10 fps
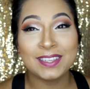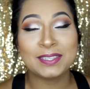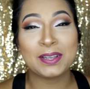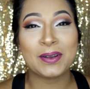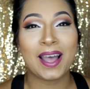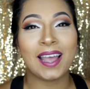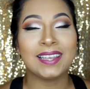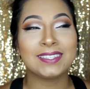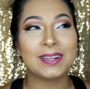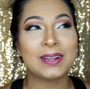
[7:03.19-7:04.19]
So
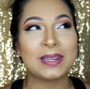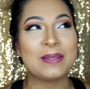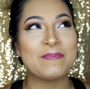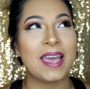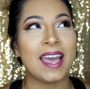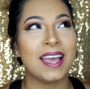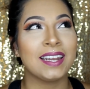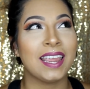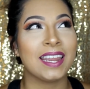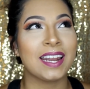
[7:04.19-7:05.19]
I start getting
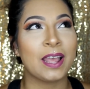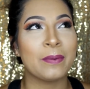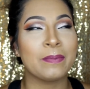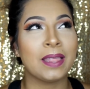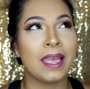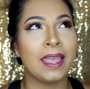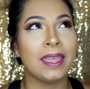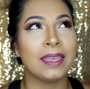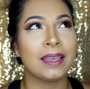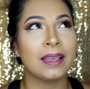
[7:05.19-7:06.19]
mad and I'm
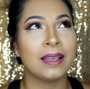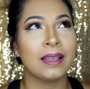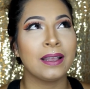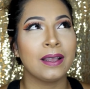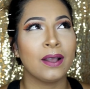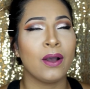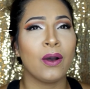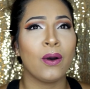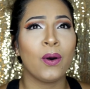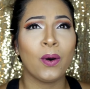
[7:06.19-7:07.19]
like,
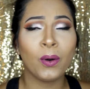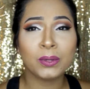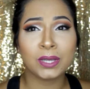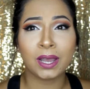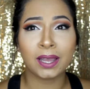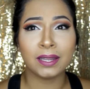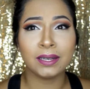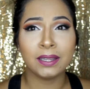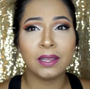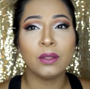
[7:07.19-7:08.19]
hold
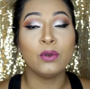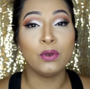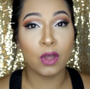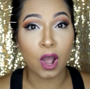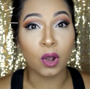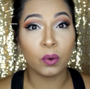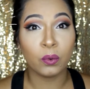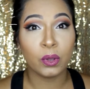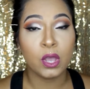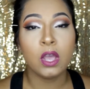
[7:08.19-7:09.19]
on,
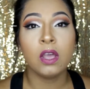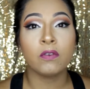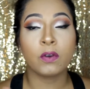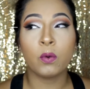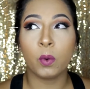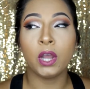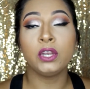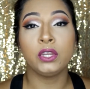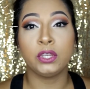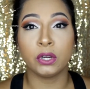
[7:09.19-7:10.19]
no. For
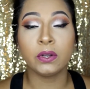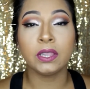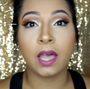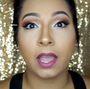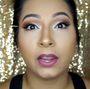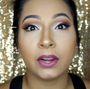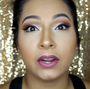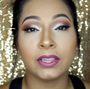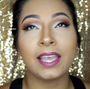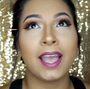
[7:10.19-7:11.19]
one, you're a
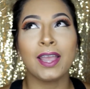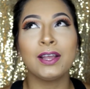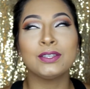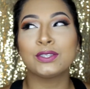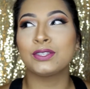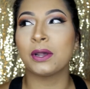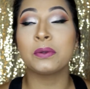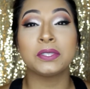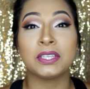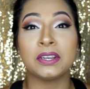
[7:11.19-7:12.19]
liar. Like I got
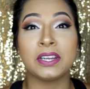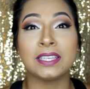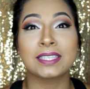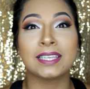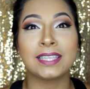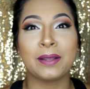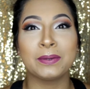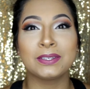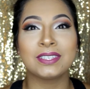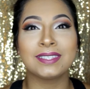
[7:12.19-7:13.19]
so serious because
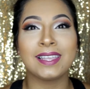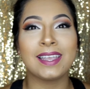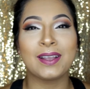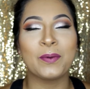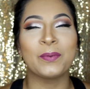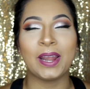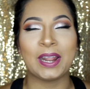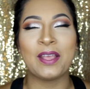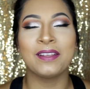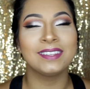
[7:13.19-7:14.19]
I was just like
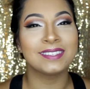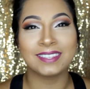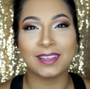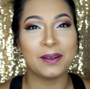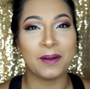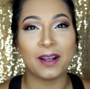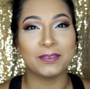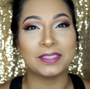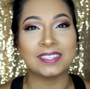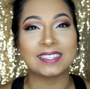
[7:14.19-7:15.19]
waiting to go
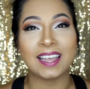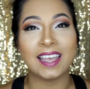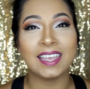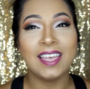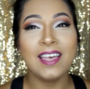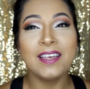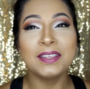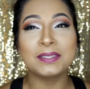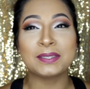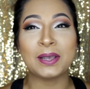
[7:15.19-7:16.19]
off on this guy.
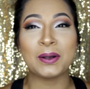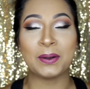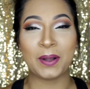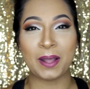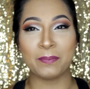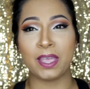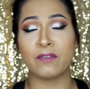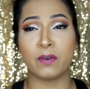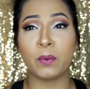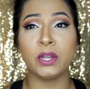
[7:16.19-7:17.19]
So I'm
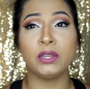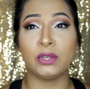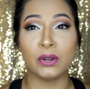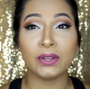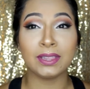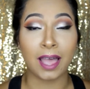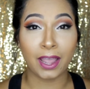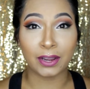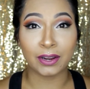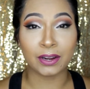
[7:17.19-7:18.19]
like, for one, you're a
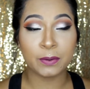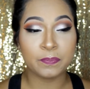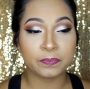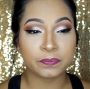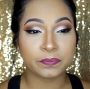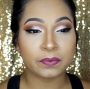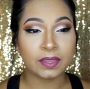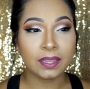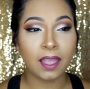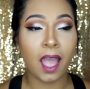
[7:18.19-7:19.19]
liar.
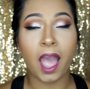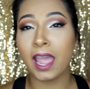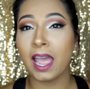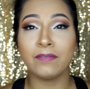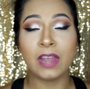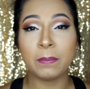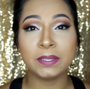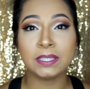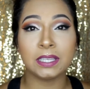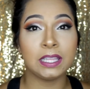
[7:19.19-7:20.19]
I have not
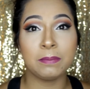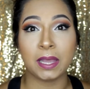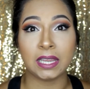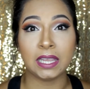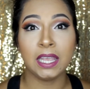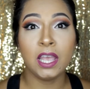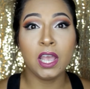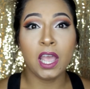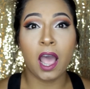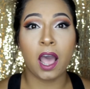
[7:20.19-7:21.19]
been stealing money.
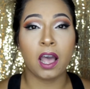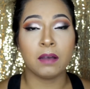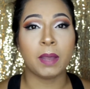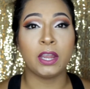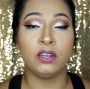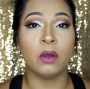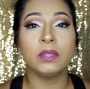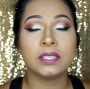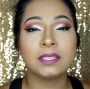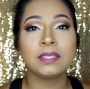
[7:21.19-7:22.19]
I know
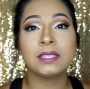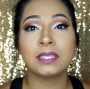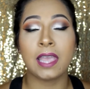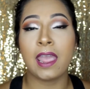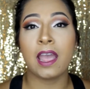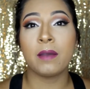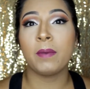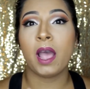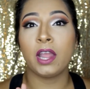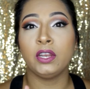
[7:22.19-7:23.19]
this is a
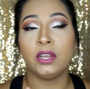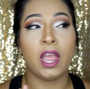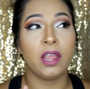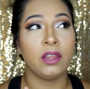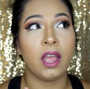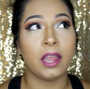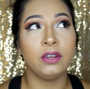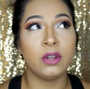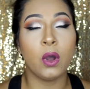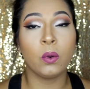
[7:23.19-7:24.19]
scam.
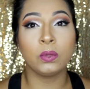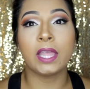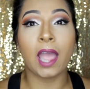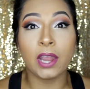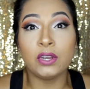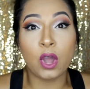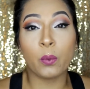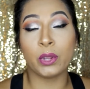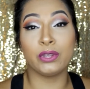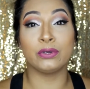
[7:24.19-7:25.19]
I
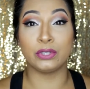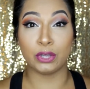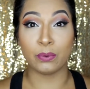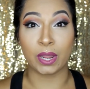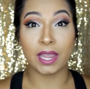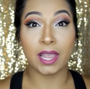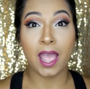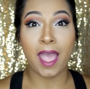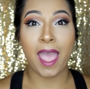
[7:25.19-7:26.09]
know what you're doing.